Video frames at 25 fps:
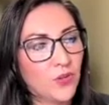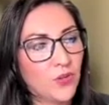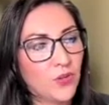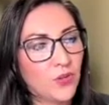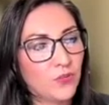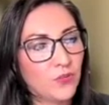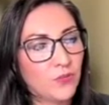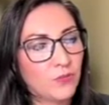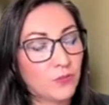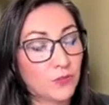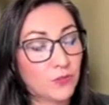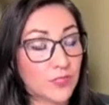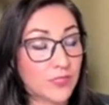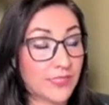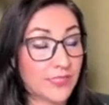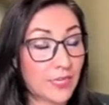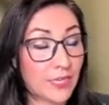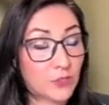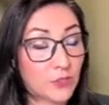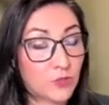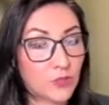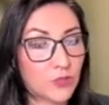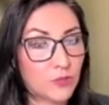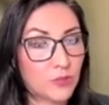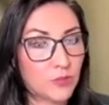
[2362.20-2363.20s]
for
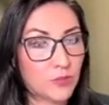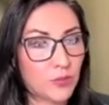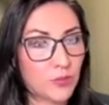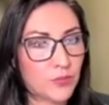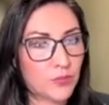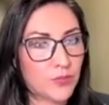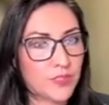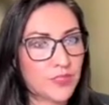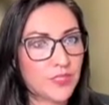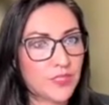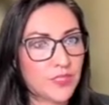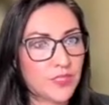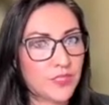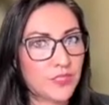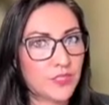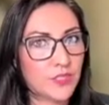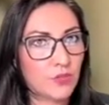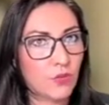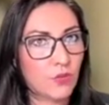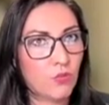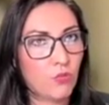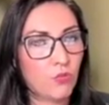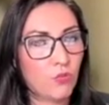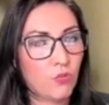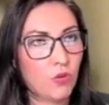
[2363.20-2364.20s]
scheduling purposes
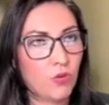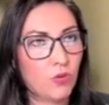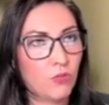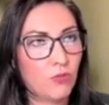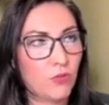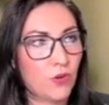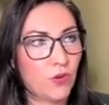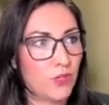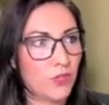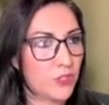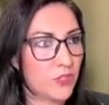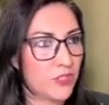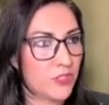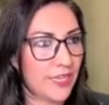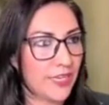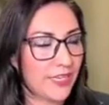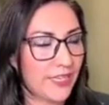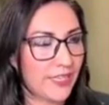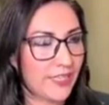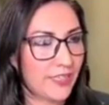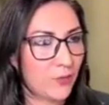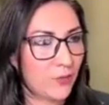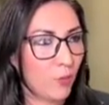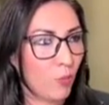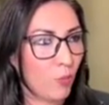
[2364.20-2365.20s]
or for
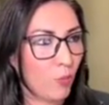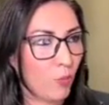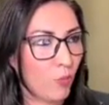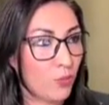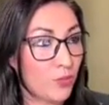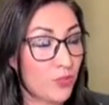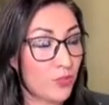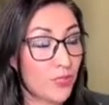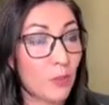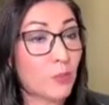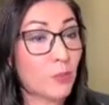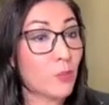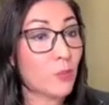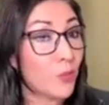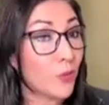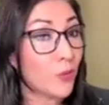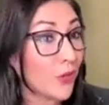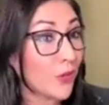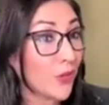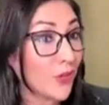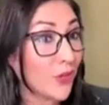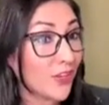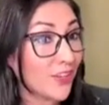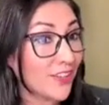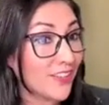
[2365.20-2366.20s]
understanding double
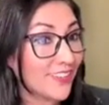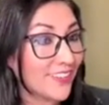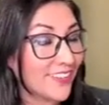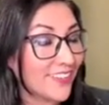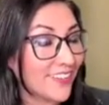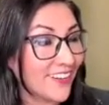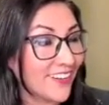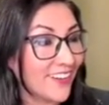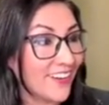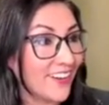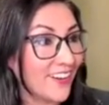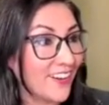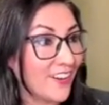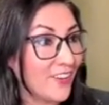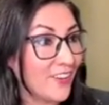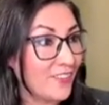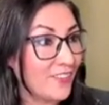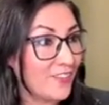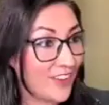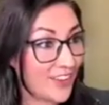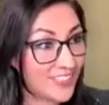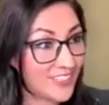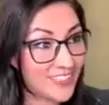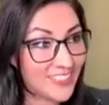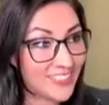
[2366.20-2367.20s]
booking
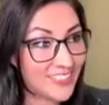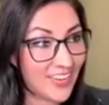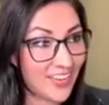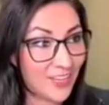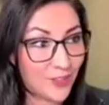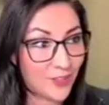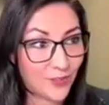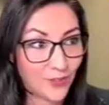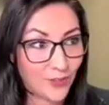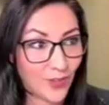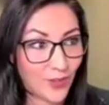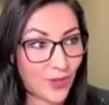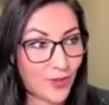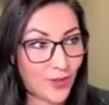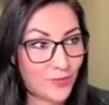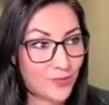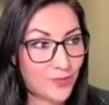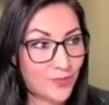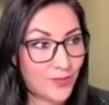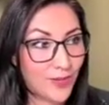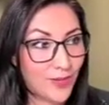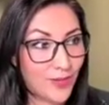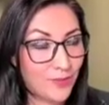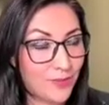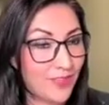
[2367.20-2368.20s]
events at your club.
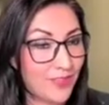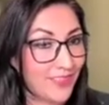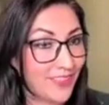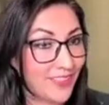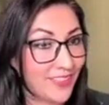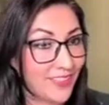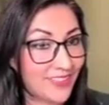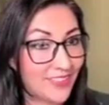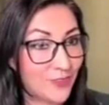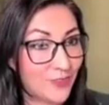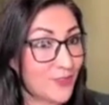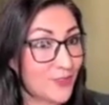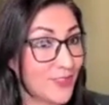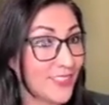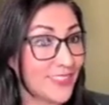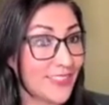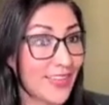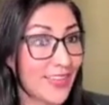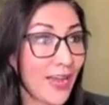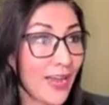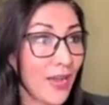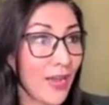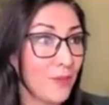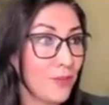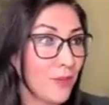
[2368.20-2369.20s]
I mean, that those things
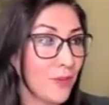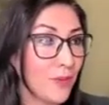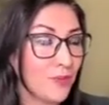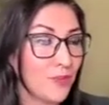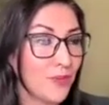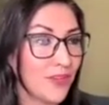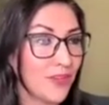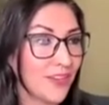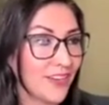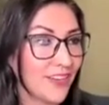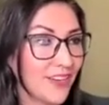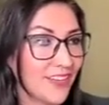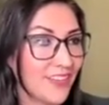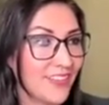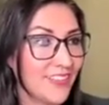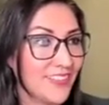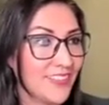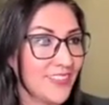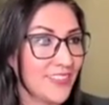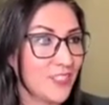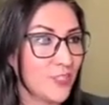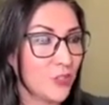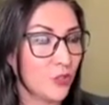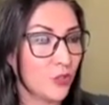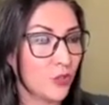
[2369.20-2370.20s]
happen
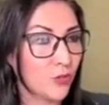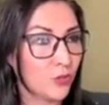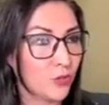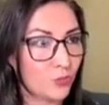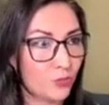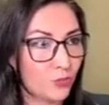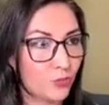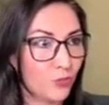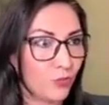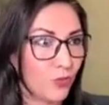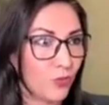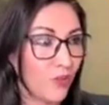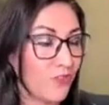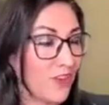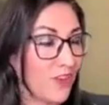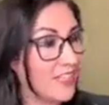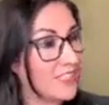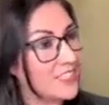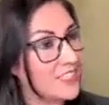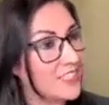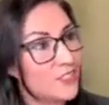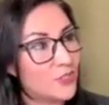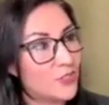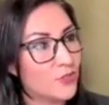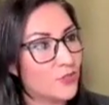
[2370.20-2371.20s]
because your events
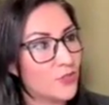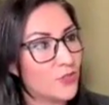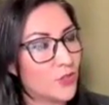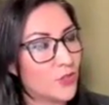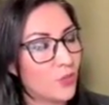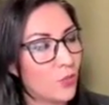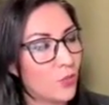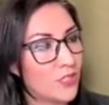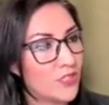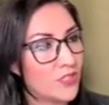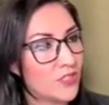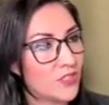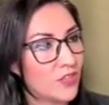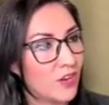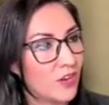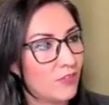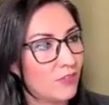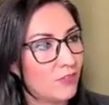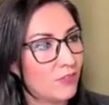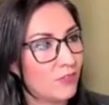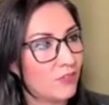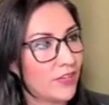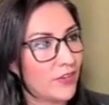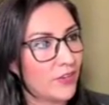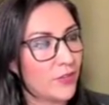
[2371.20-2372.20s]
is using one
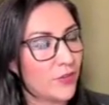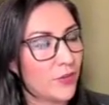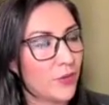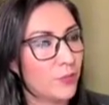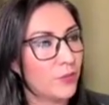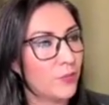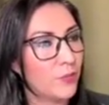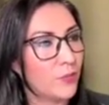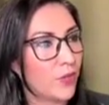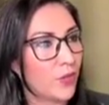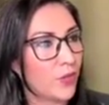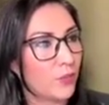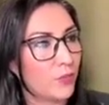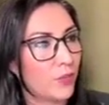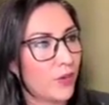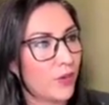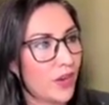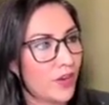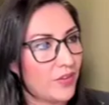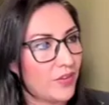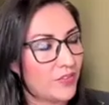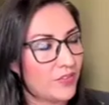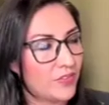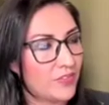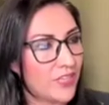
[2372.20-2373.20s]
software and they're booking
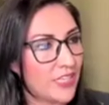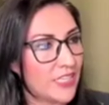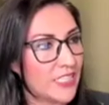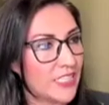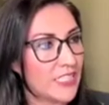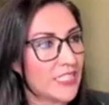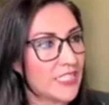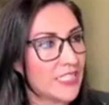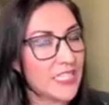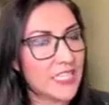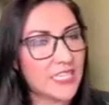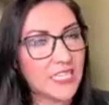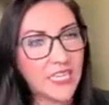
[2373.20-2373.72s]
private events.